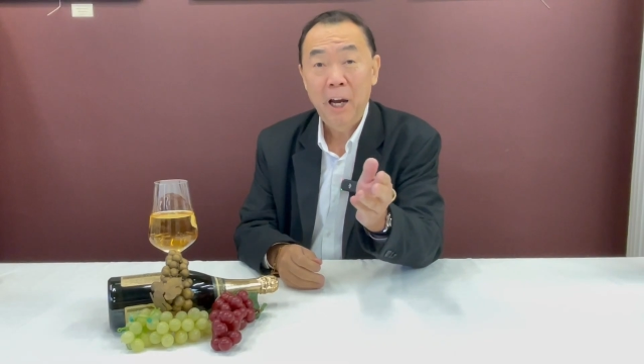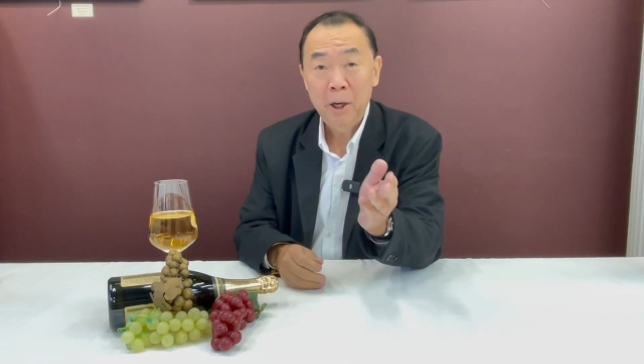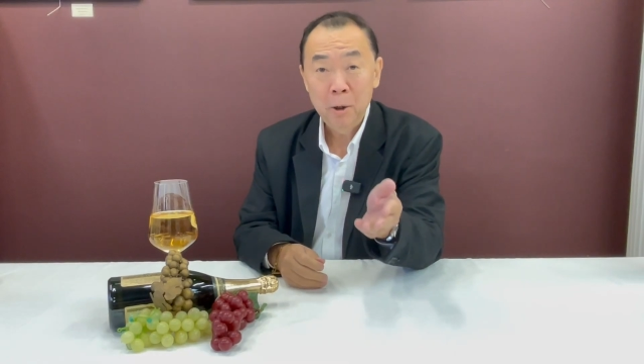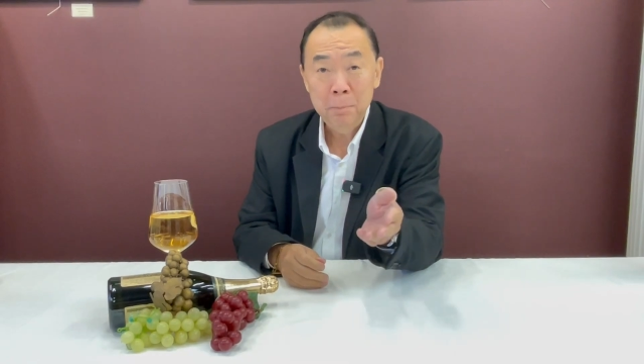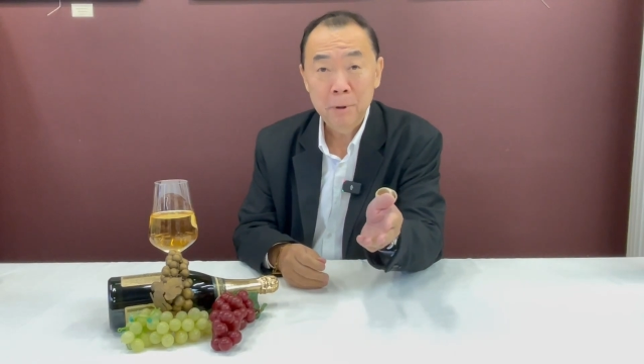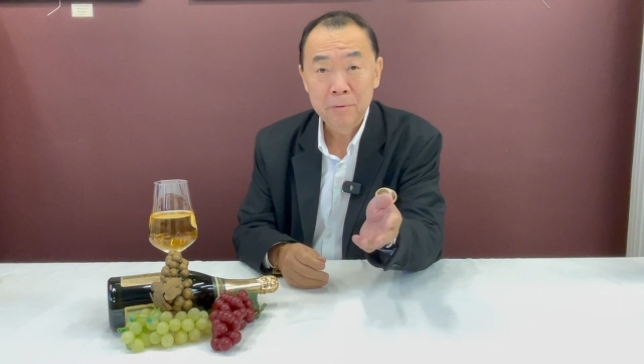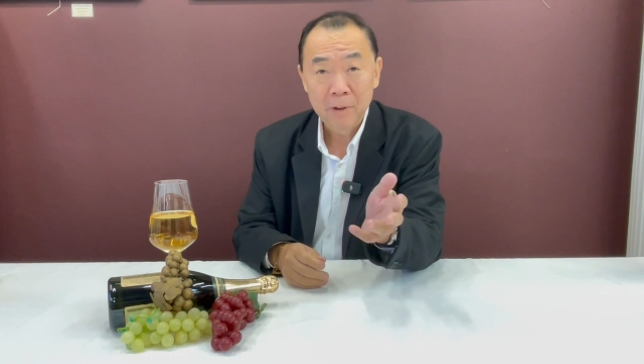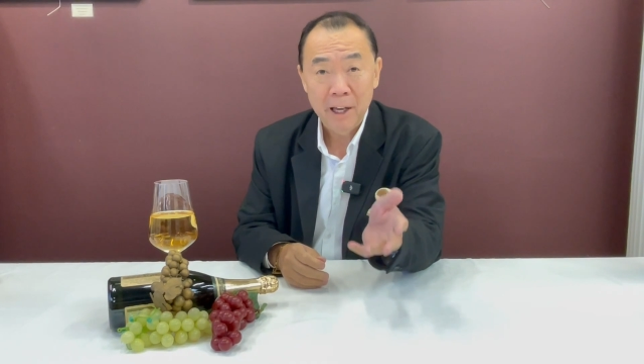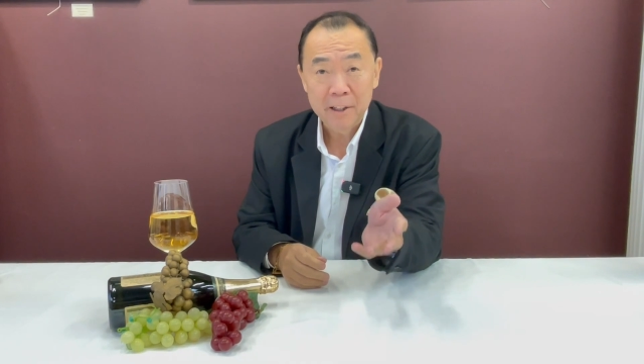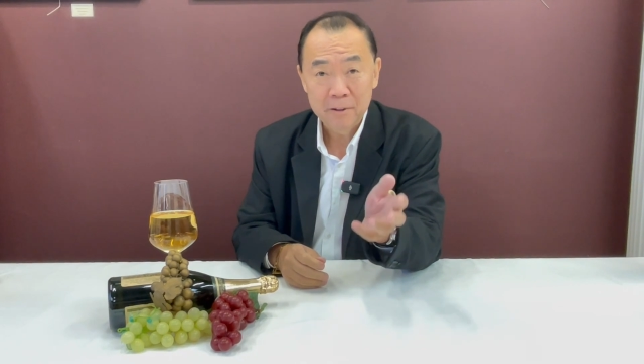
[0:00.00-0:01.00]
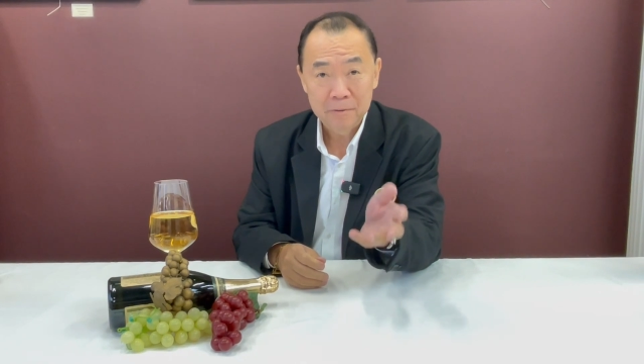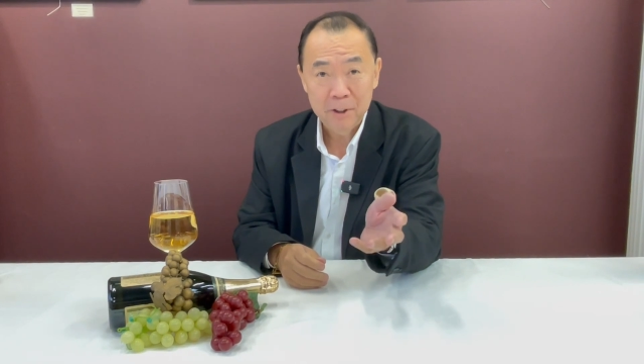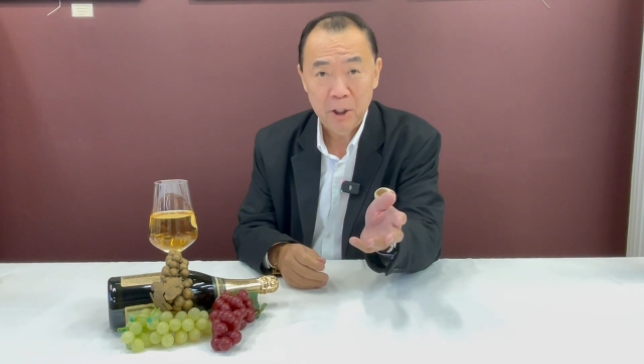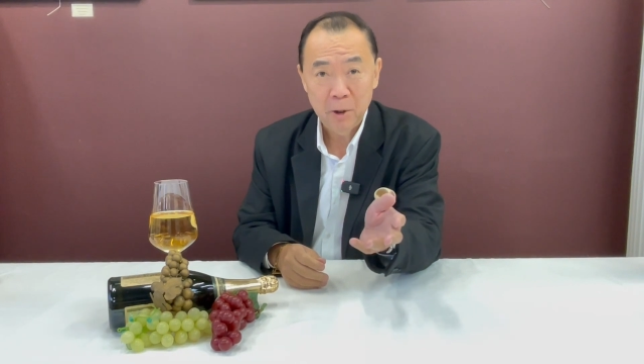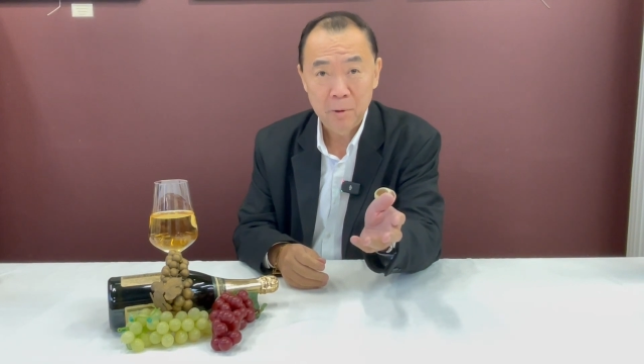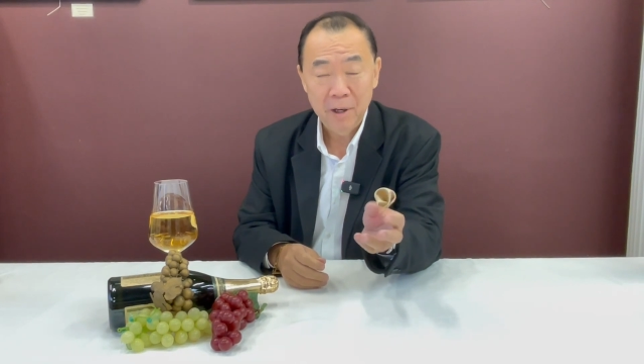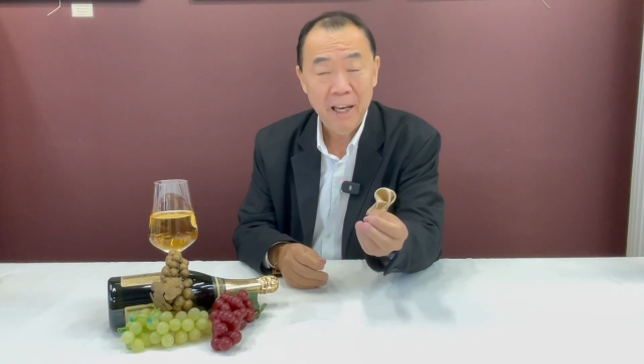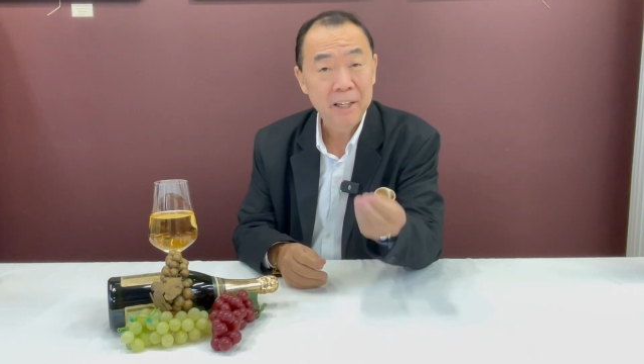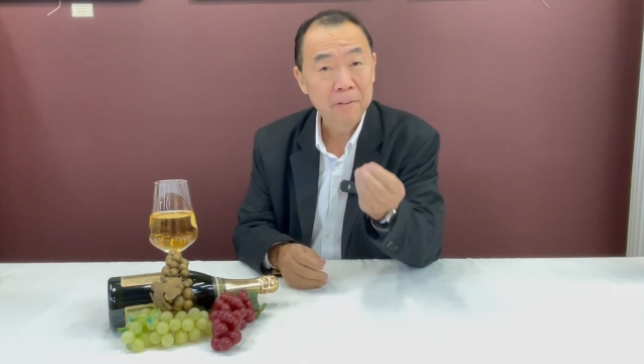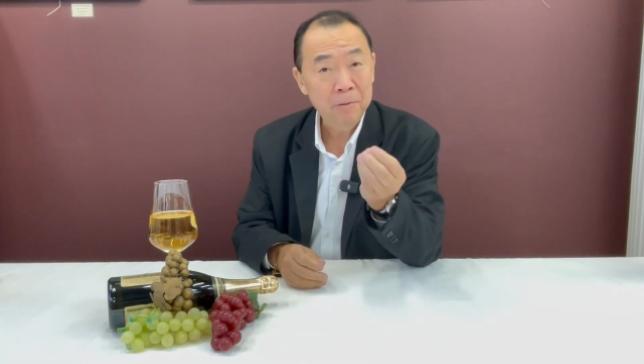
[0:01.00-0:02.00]
I hope you've liked the video,
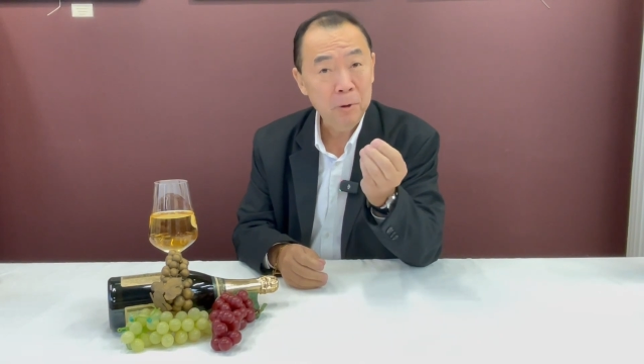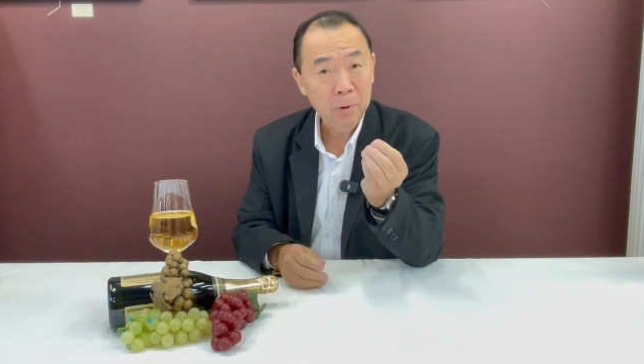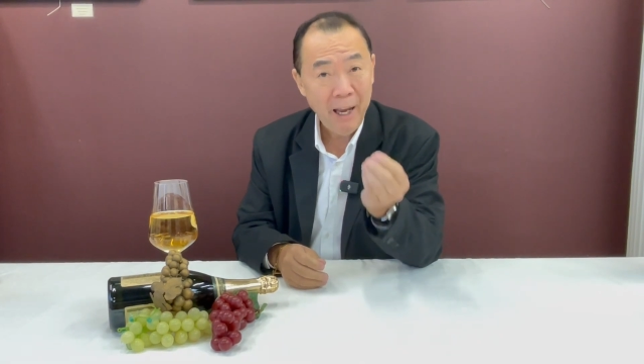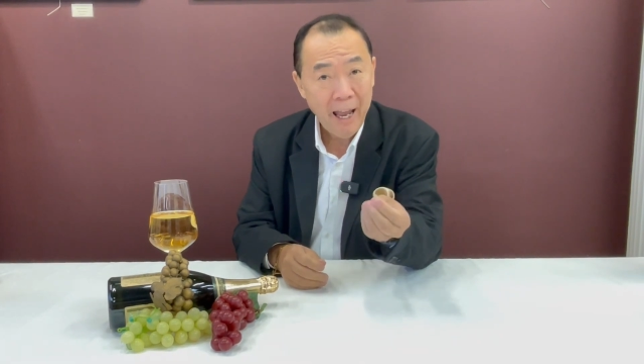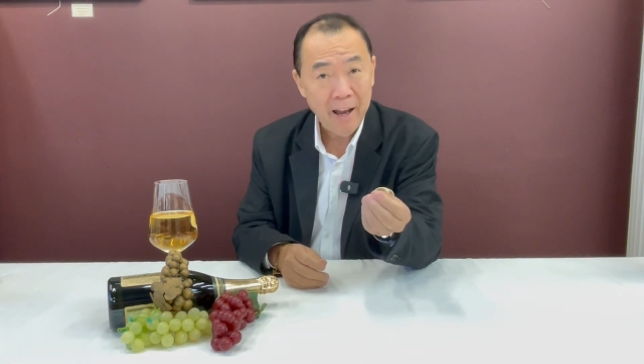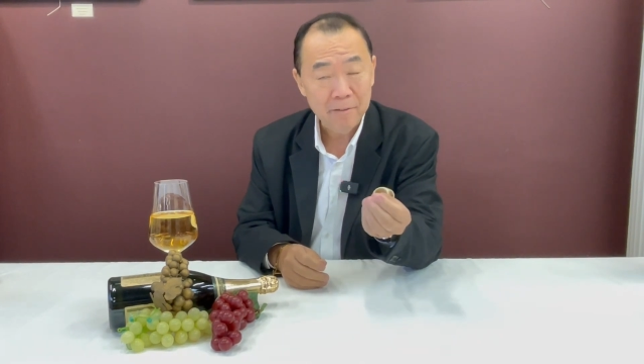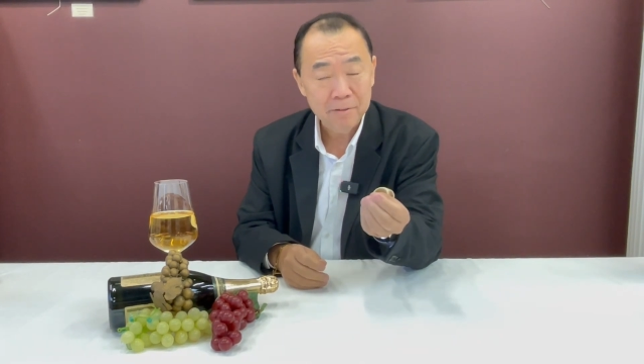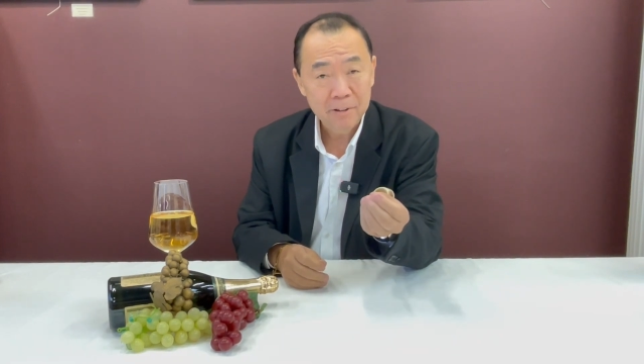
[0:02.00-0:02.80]
and if you have,